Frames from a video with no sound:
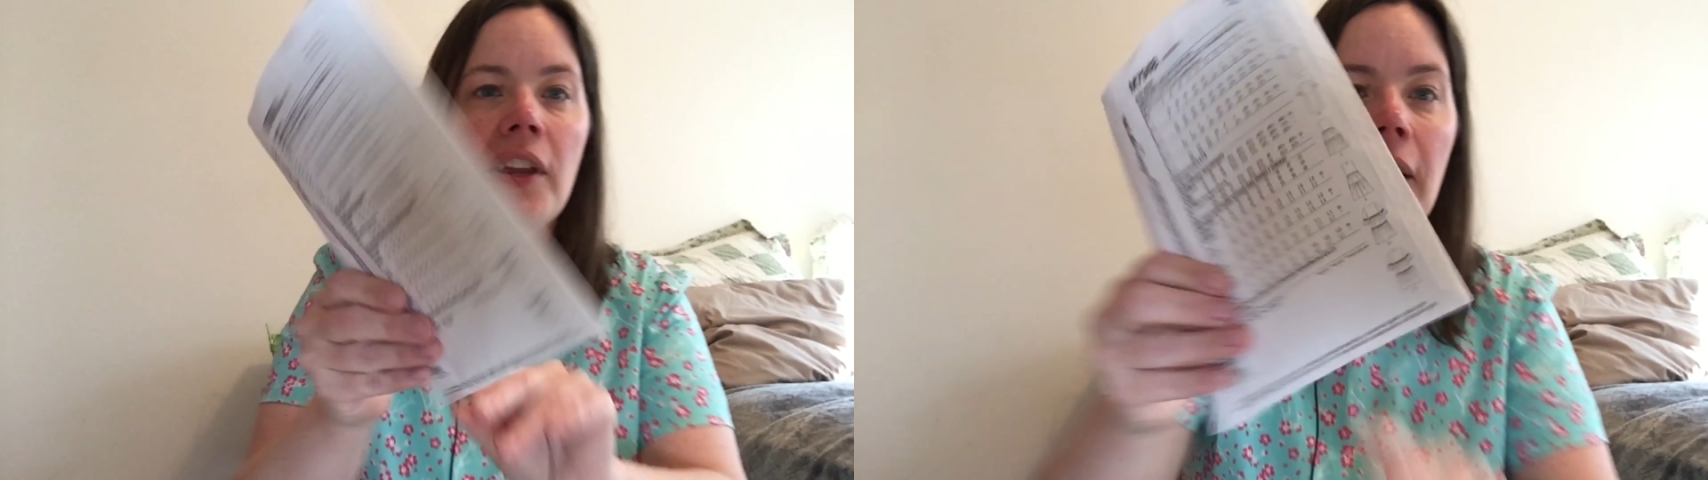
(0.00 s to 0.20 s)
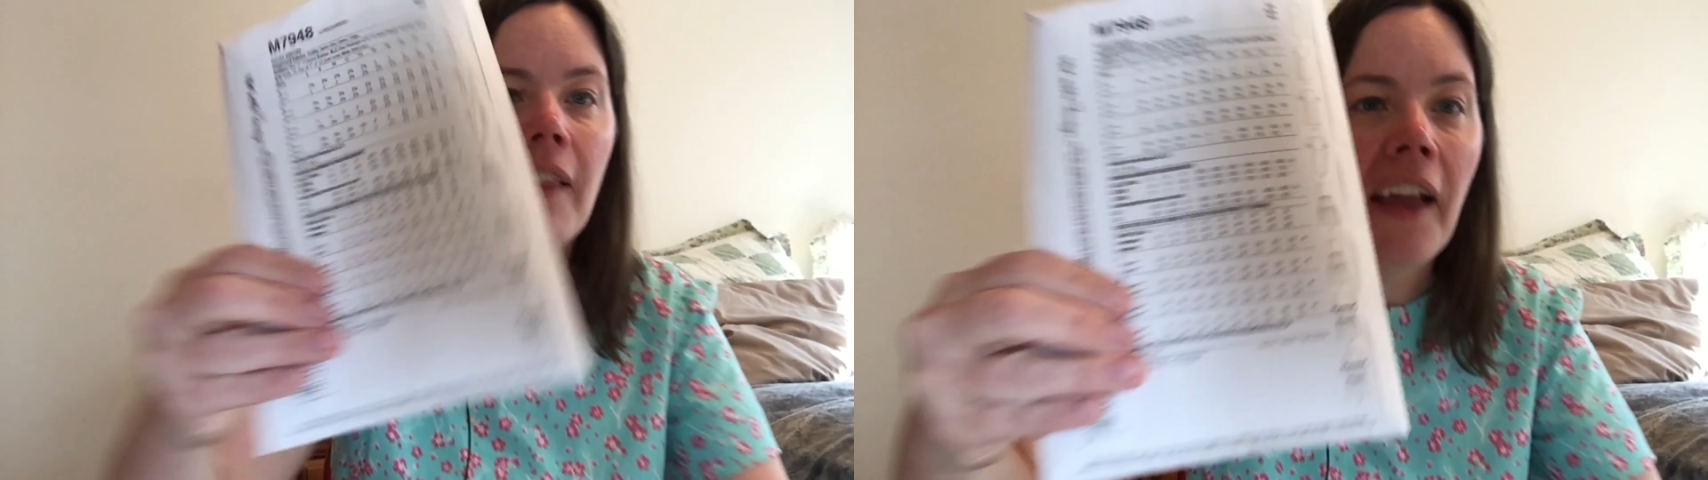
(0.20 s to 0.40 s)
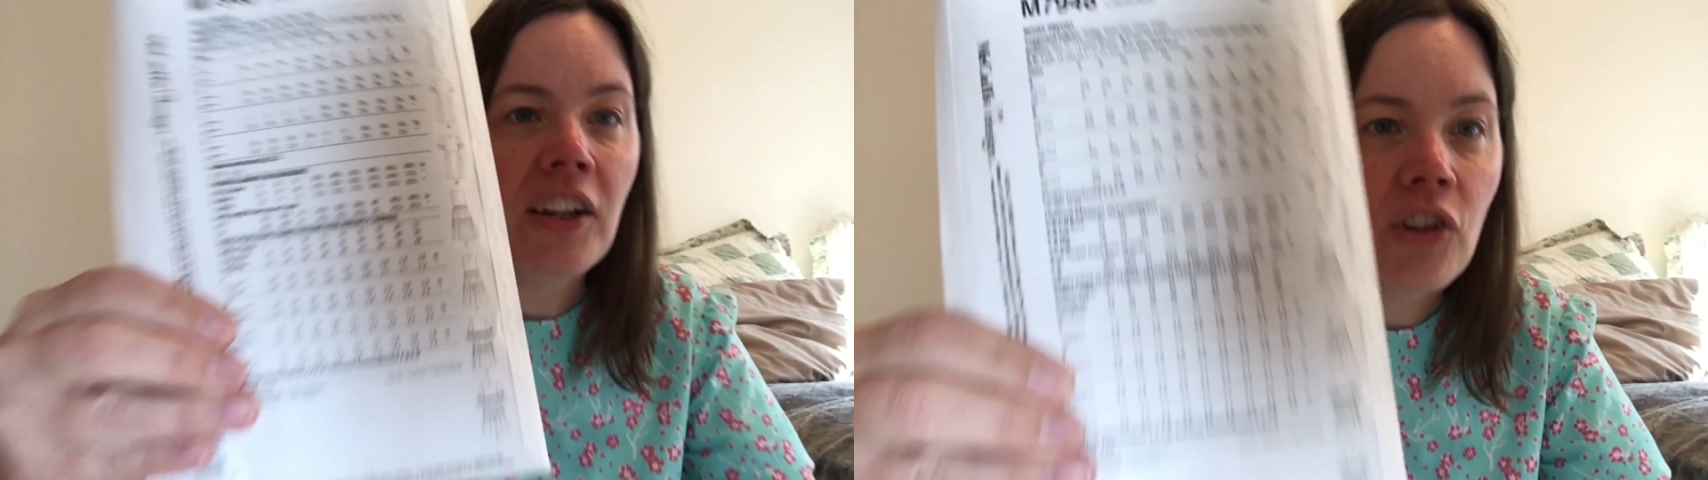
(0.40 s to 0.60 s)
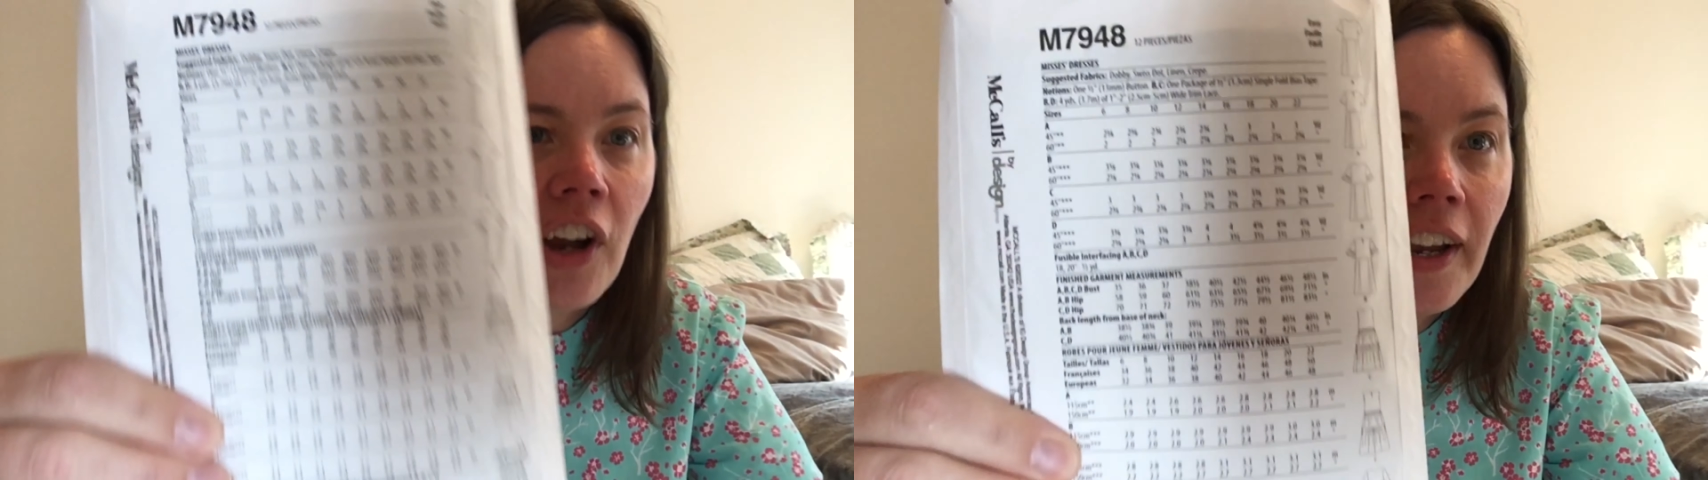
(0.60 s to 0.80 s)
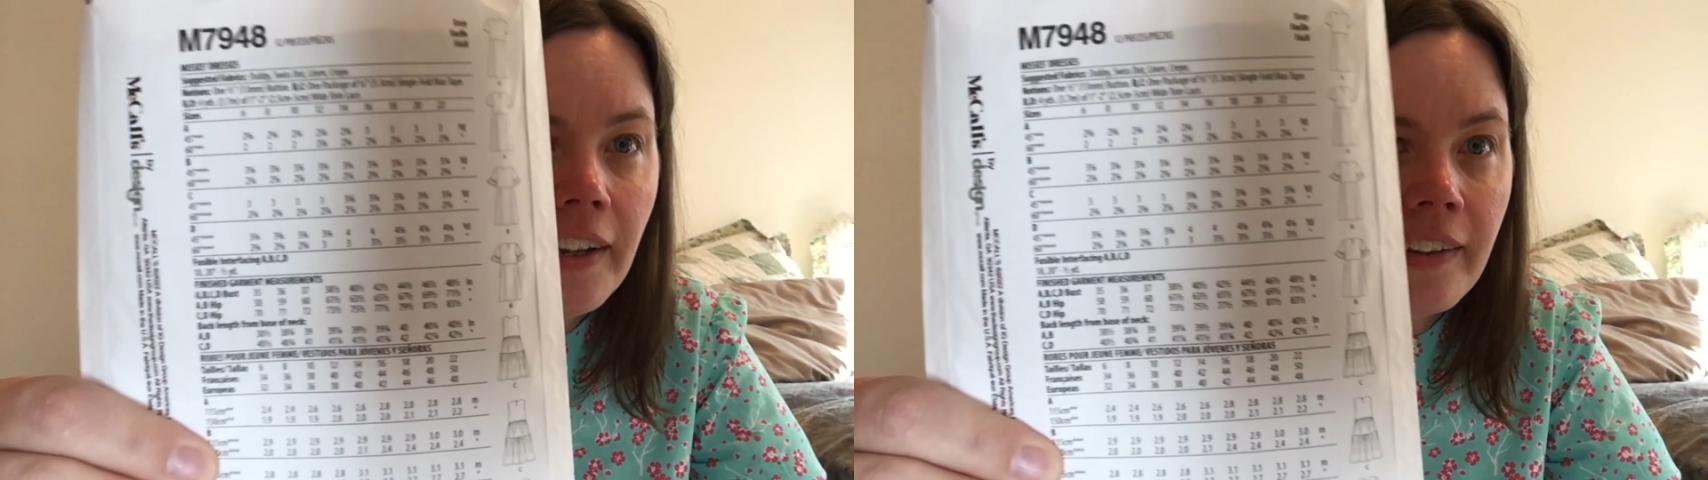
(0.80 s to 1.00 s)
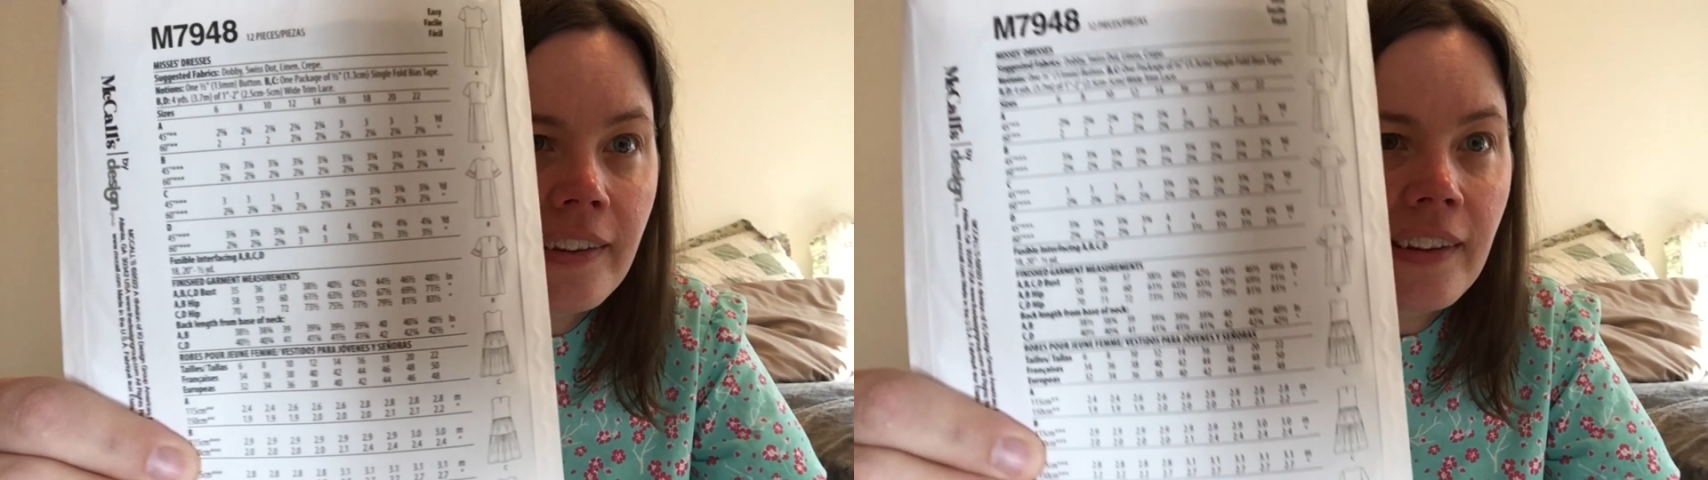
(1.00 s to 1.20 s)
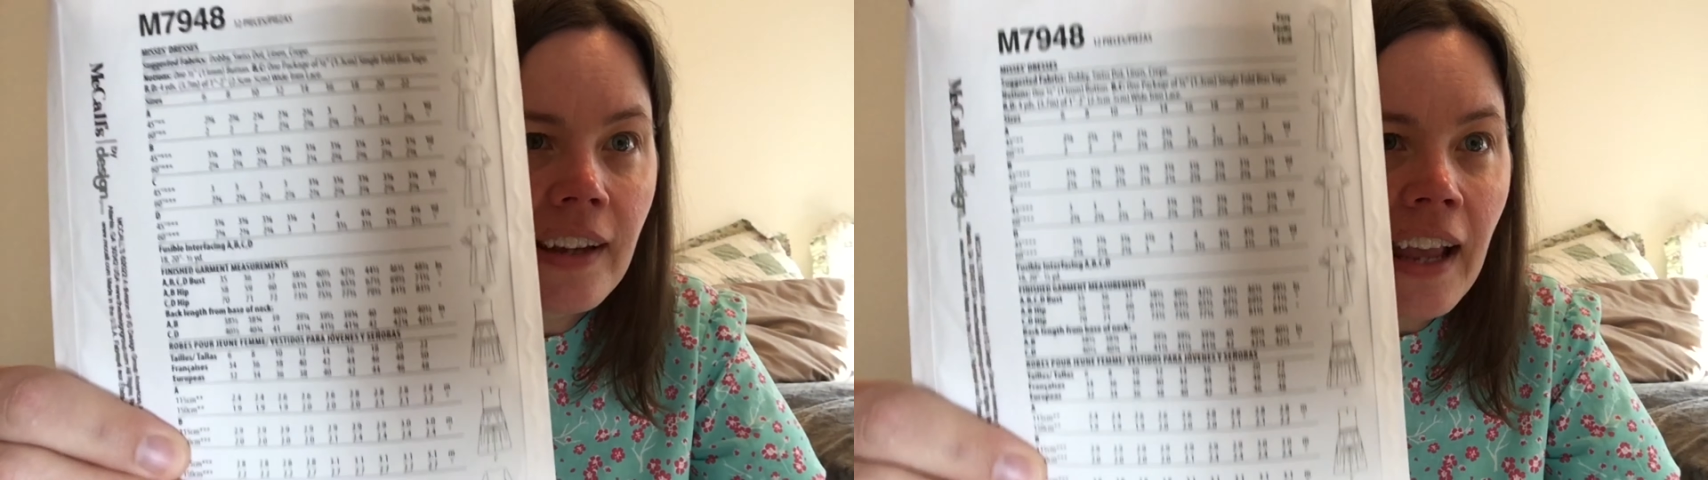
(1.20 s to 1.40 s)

the line drawings.